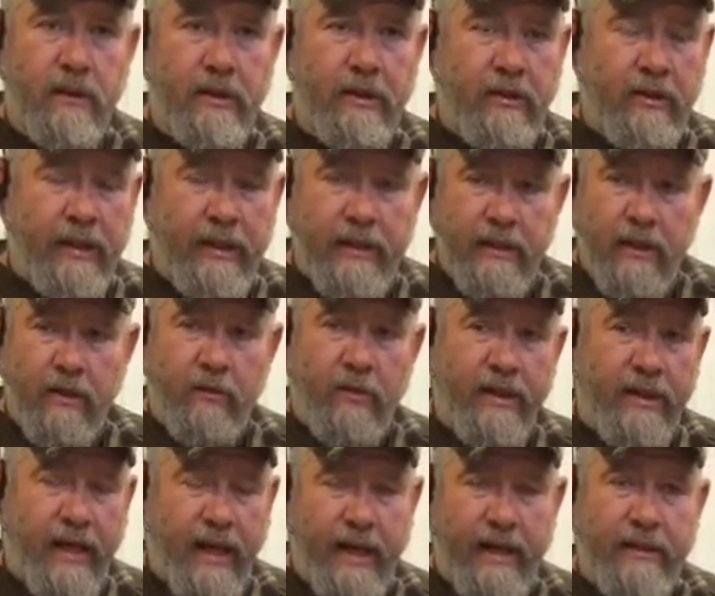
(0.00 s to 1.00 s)
You need to know
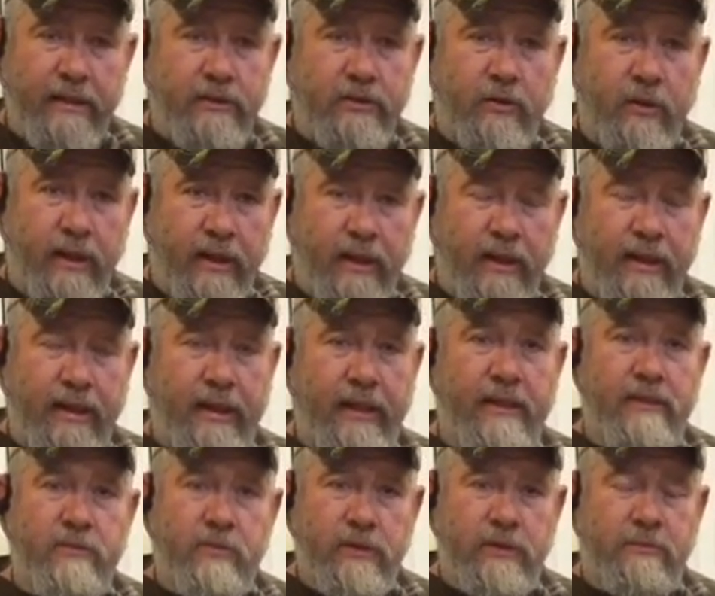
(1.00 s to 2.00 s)
what kind of trail it
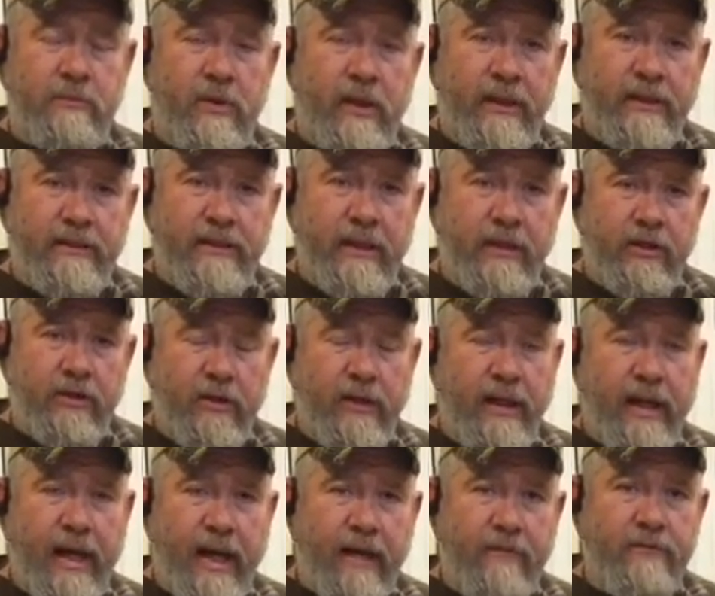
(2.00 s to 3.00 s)
is, which brings in, you're
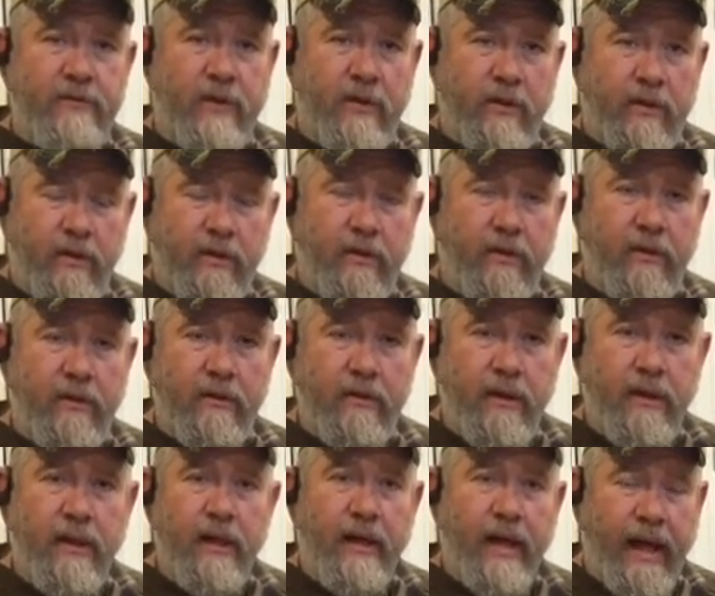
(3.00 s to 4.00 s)
going to have to
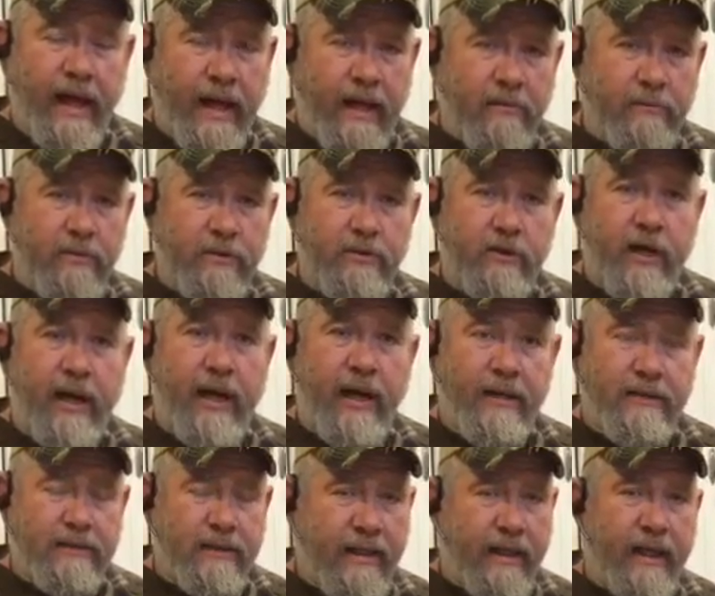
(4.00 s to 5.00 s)
learn animal
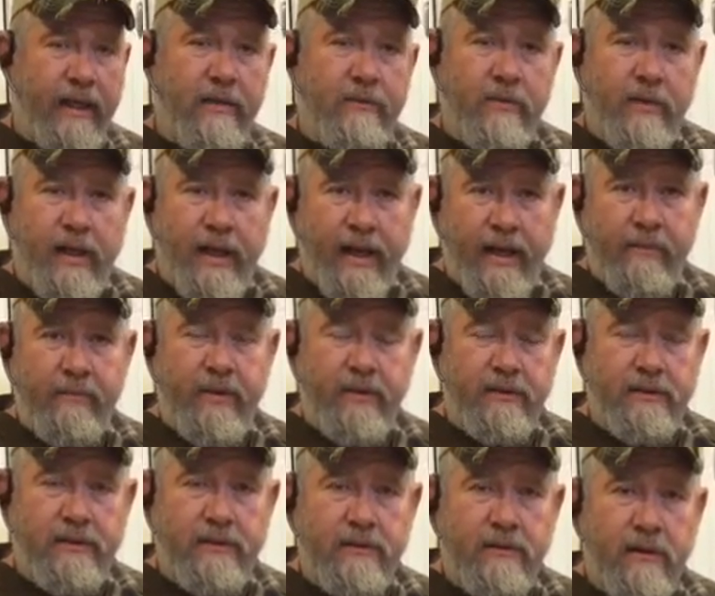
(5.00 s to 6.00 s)
tracks and animal
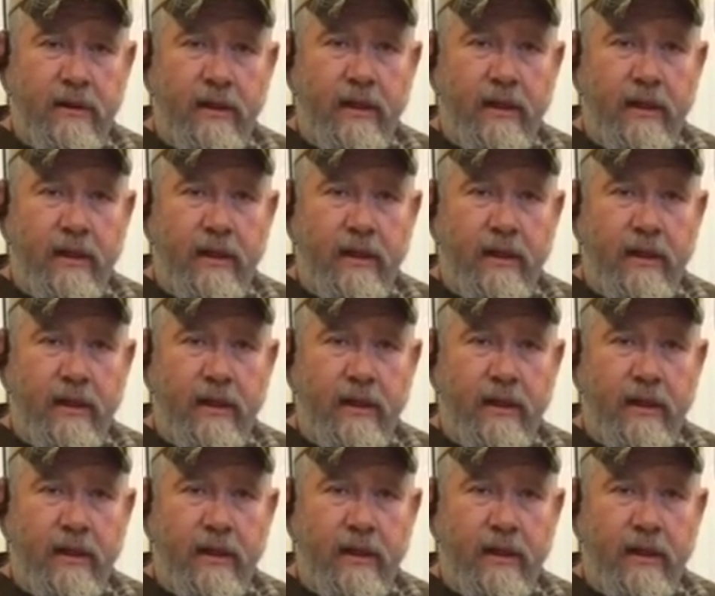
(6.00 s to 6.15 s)
habits.